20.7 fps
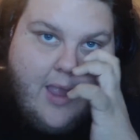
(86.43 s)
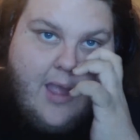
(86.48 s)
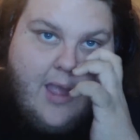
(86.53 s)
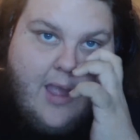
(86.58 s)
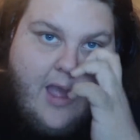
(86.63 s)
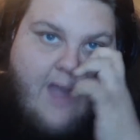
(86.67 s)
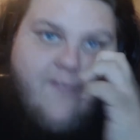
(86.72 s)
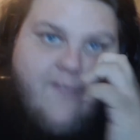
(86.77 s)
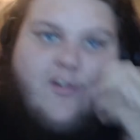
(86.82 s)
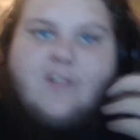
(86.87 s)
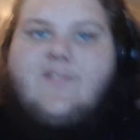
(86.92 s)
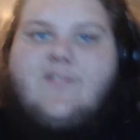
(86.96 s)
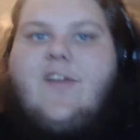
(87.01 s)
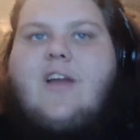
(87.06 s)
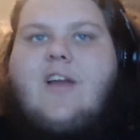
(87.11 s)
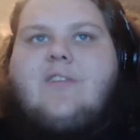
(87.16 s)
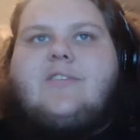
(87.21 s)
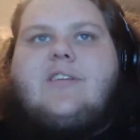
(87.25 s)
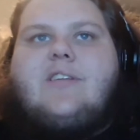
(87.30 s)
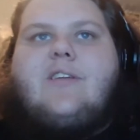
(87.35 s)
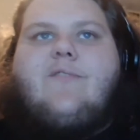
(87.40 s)
I first
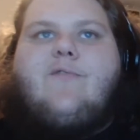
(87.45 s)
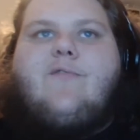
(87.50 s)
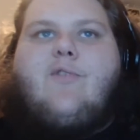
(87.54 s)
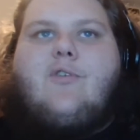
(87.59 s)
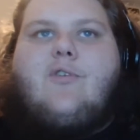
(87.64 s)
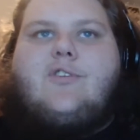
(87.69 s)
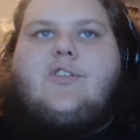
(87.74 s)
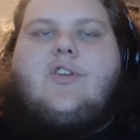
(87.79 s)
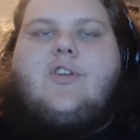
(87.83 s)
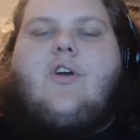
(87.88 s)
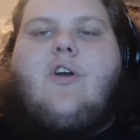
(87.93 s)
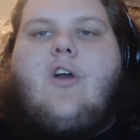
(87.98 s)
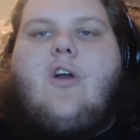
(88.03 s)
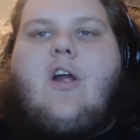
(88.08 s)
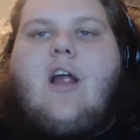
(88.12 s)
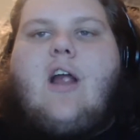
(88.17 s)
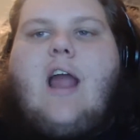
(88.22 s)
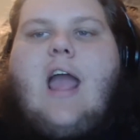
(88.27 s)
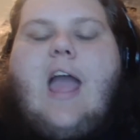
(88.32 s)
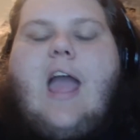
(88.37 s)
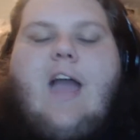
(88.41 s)
found
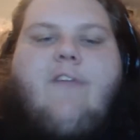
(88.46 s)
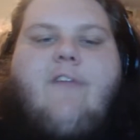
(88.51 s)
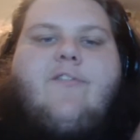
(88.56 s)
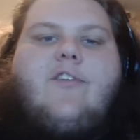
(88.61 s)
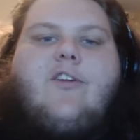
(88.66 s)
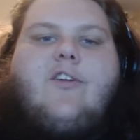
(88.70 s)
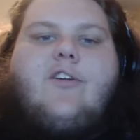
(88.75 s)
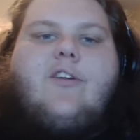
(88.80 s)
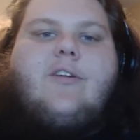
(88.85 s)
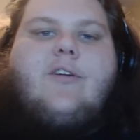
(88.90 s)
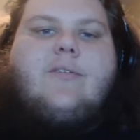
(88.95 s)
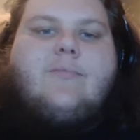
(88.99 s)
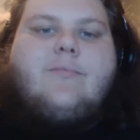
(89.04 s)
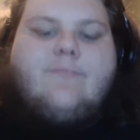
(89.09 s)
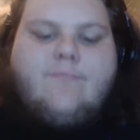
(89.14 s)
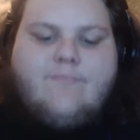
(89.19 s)
Teamfourstar after,